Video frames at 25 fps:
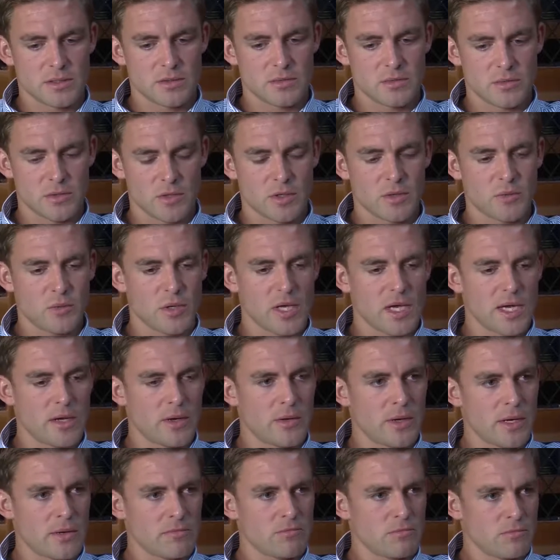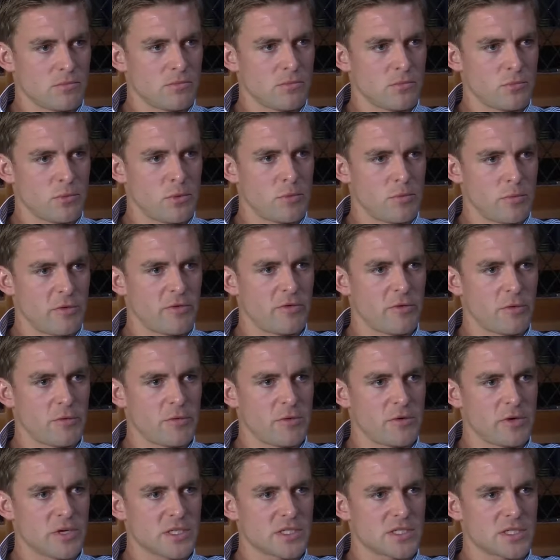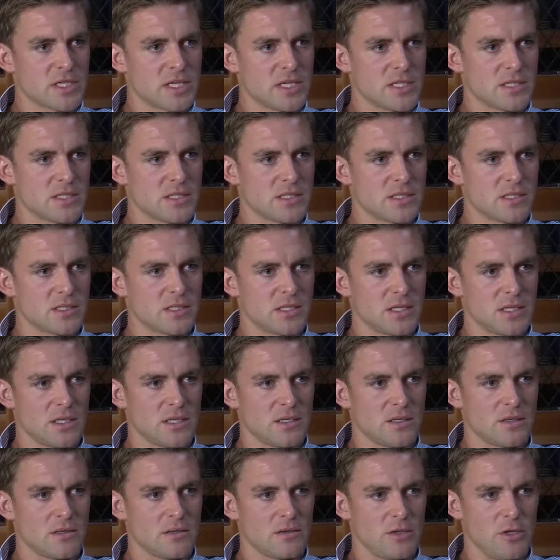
we performed through our skins in